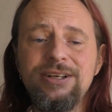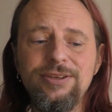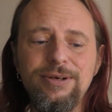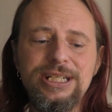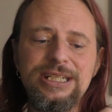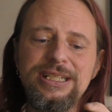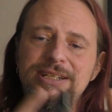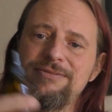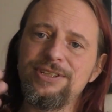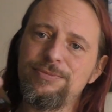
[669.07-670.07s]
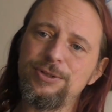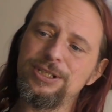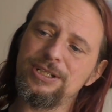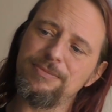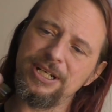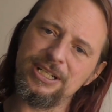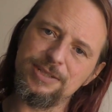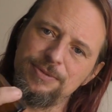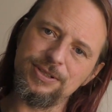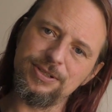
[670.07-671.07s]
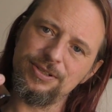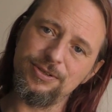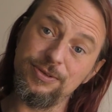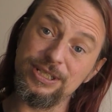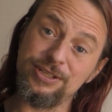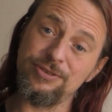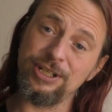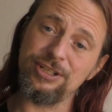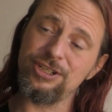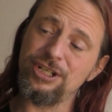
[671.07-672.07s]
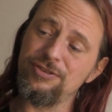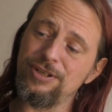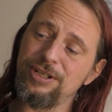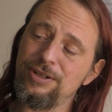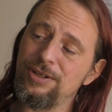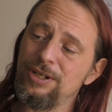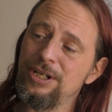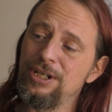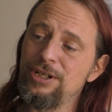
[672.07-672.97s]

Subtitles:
though I did give a spritz to my husband, who is a gin drinker,